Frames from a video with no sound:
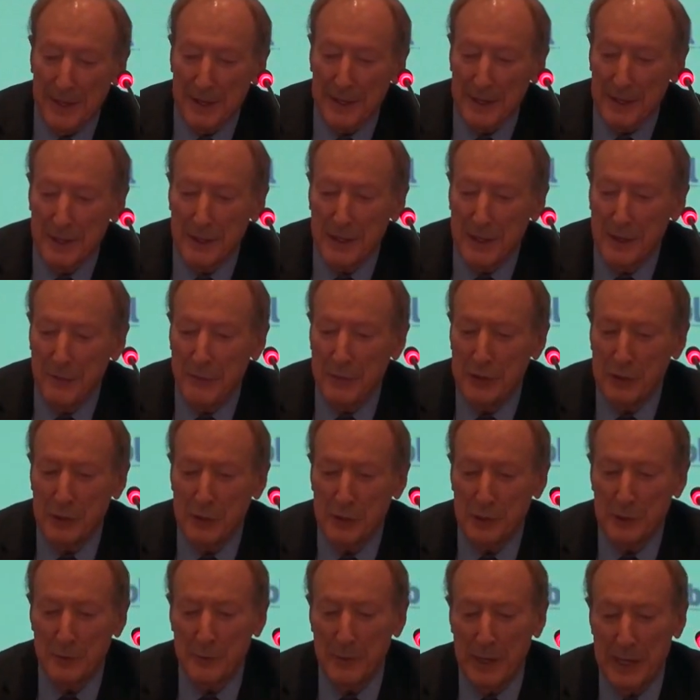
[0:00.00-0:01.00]
if you
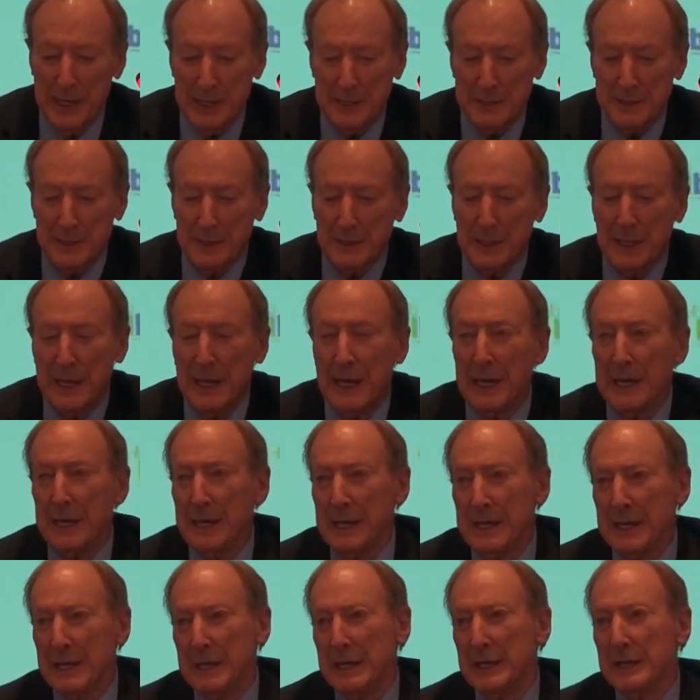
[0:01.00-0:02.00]
could imagine
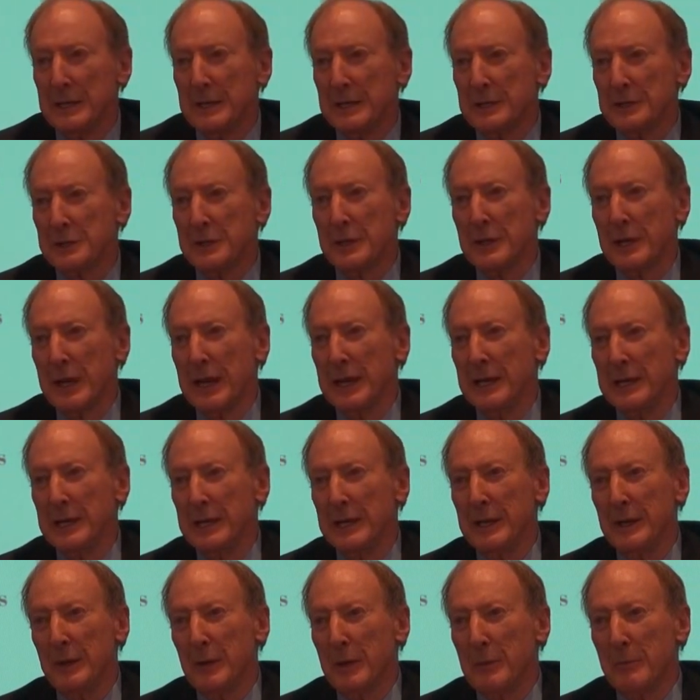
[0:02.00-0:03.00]
any
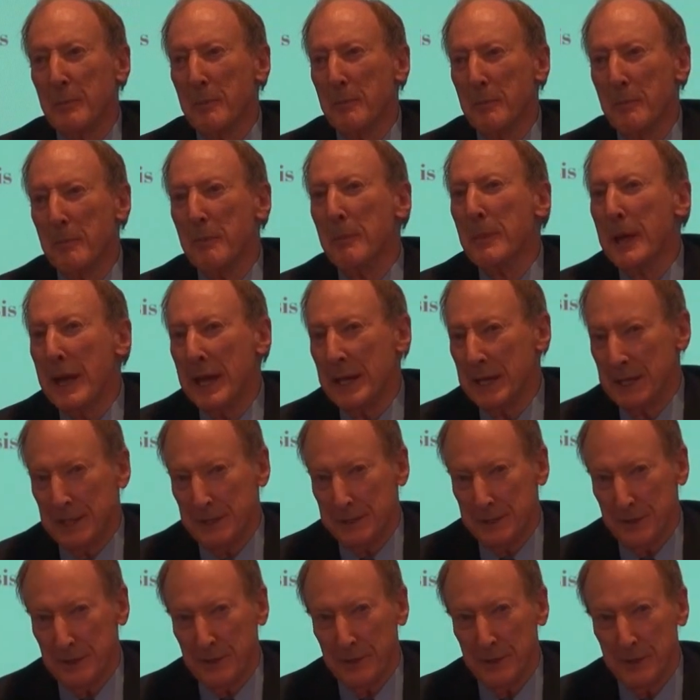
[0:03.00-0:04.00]

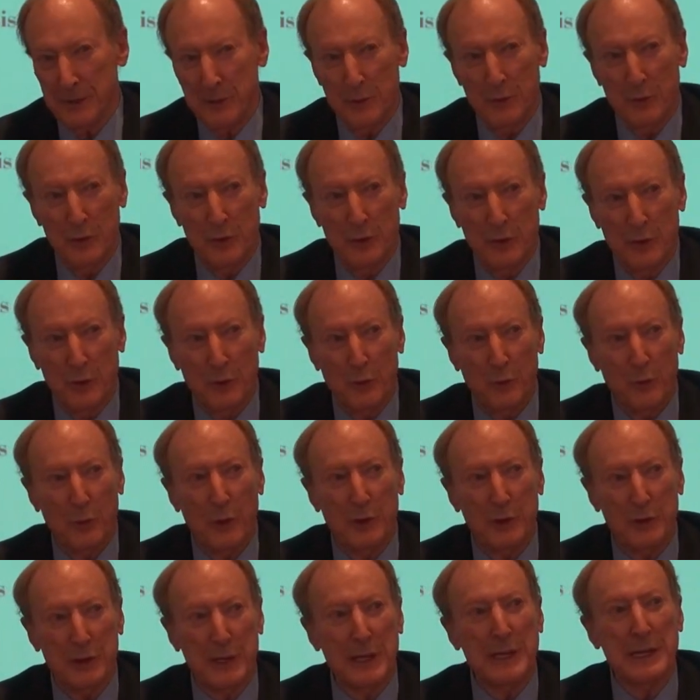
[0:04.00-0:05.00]
manager
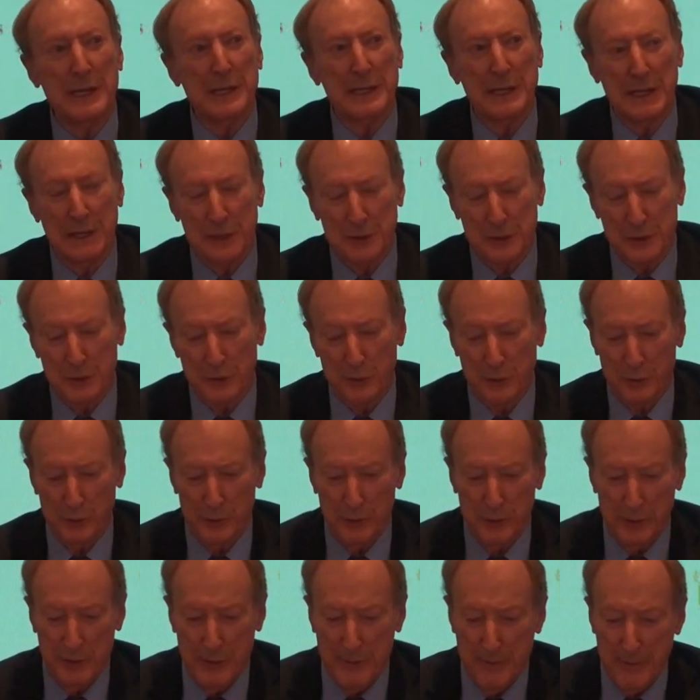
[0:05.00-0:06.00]
worth anything at
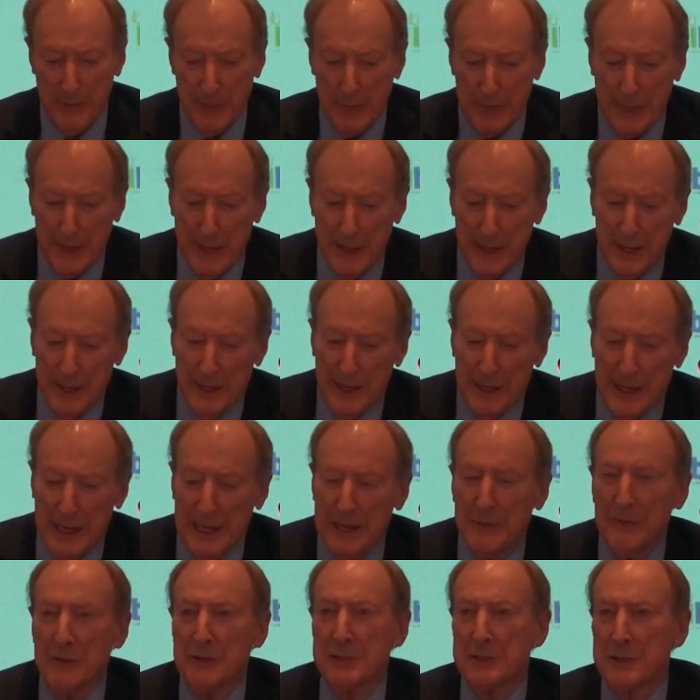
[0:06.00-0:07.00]
all
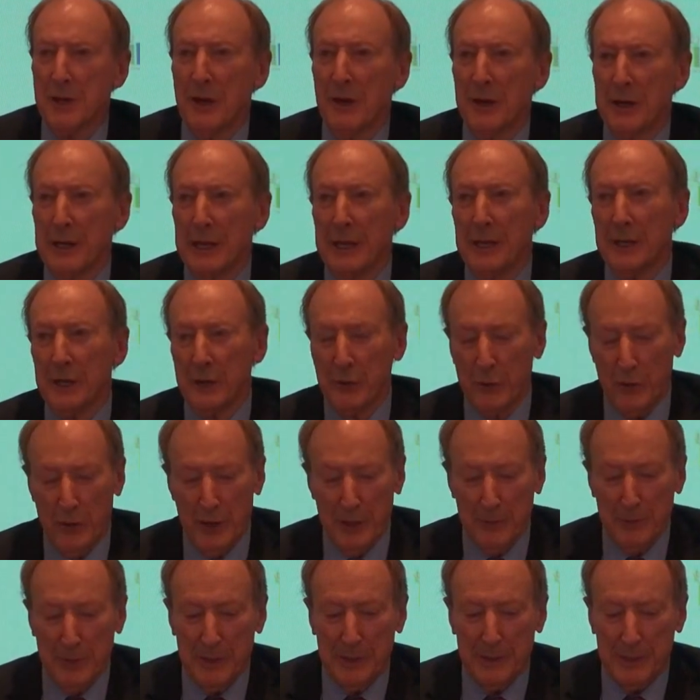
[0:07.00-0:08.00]
ever signing an
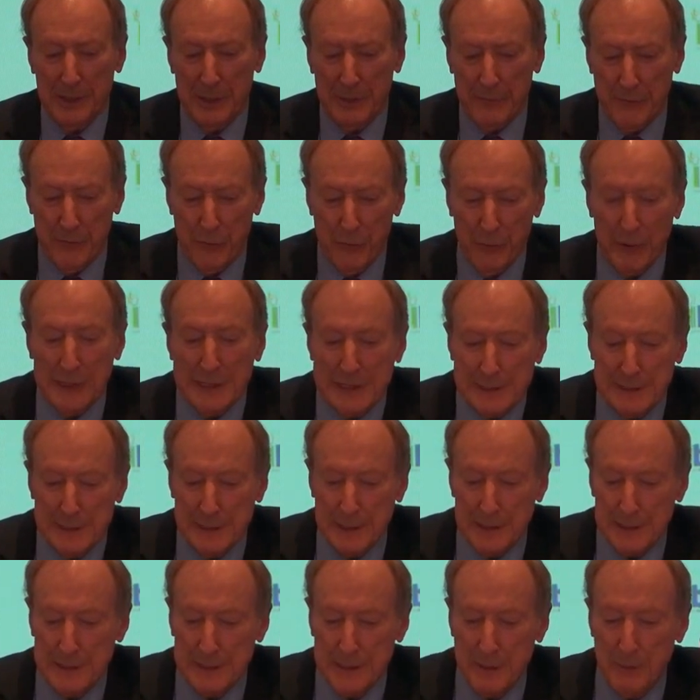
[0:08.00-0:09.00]
agreement that, for
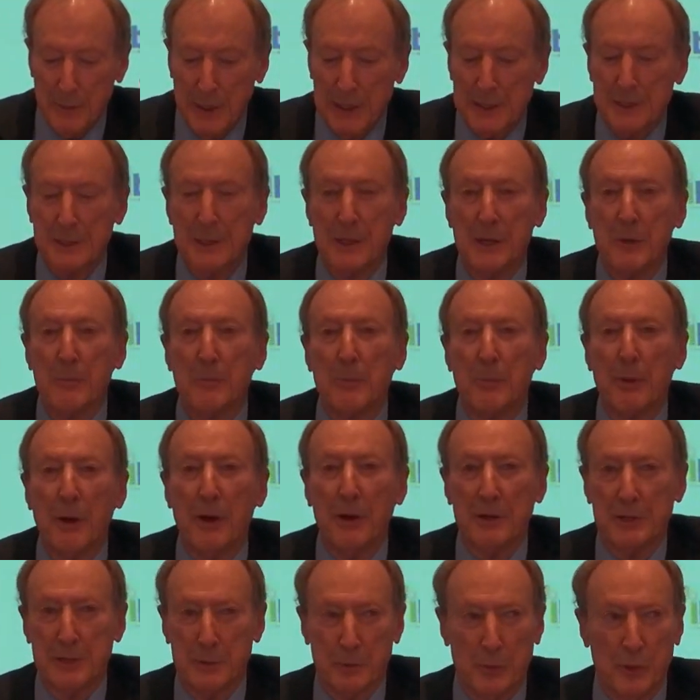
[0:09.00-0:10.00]
instance, makes it
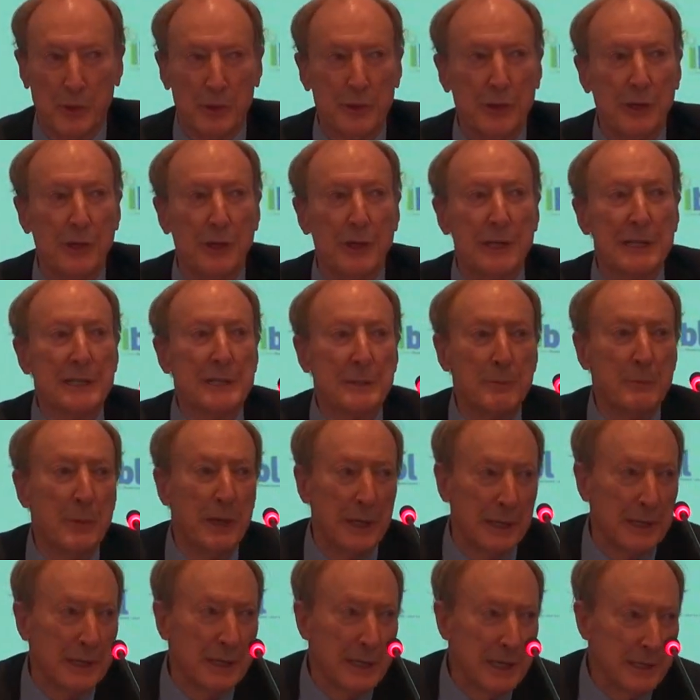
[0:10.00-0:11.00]
impossible to
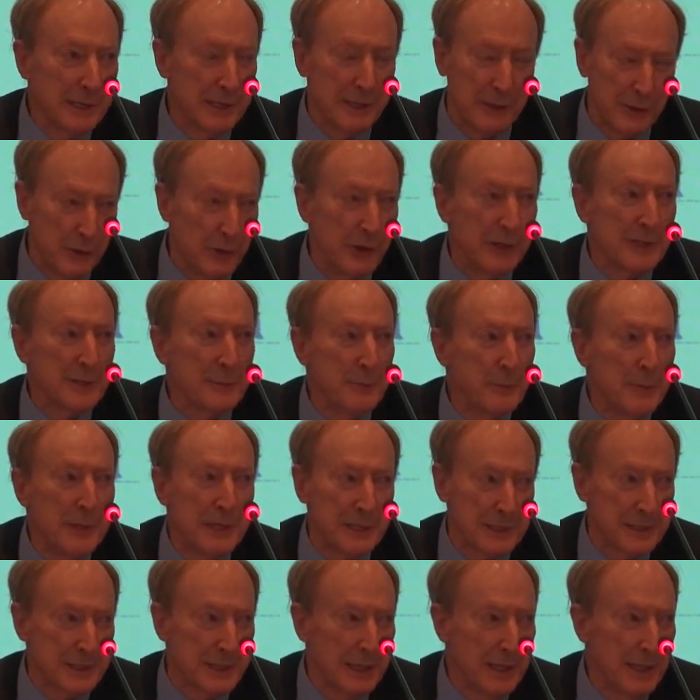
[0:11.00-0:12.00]

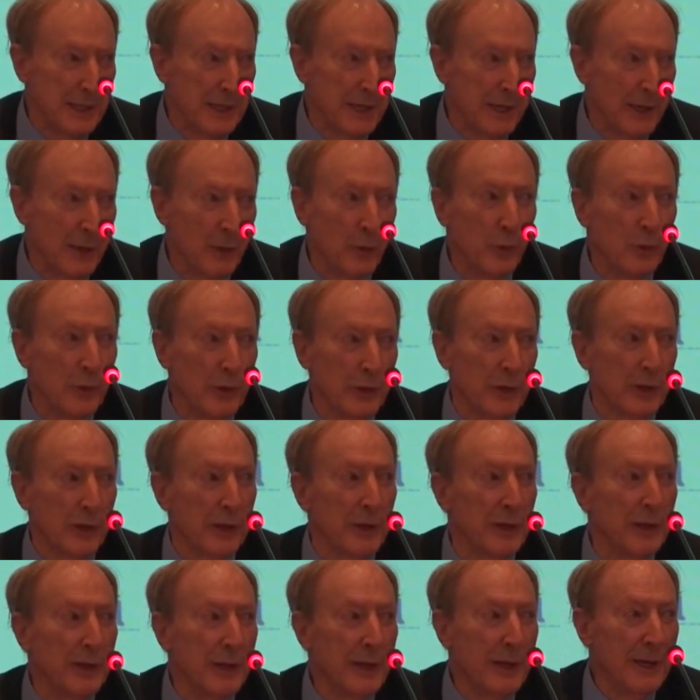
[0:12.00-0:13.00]
dismiss a
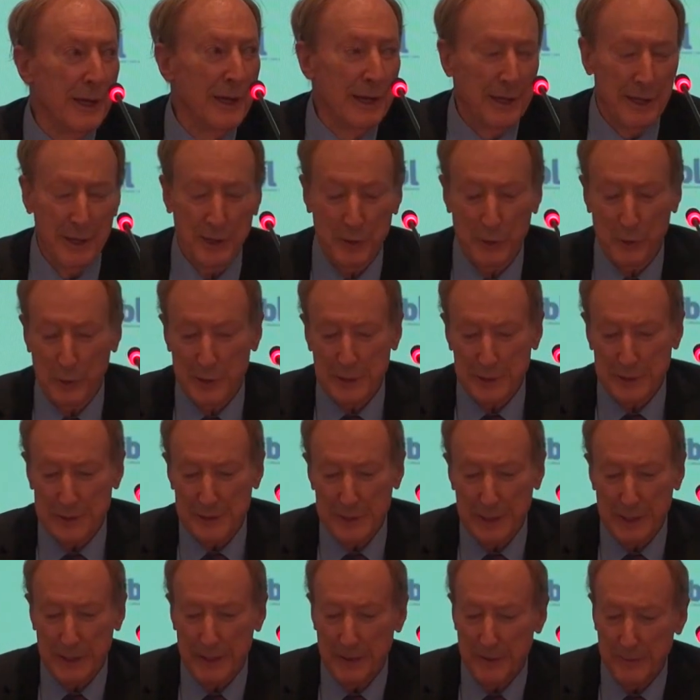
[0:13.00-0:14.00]
worker who
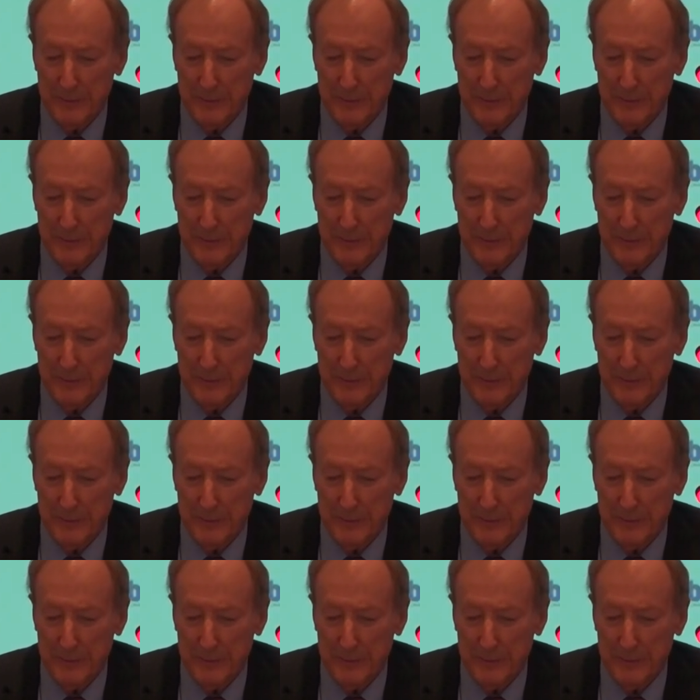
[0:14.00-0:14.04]
is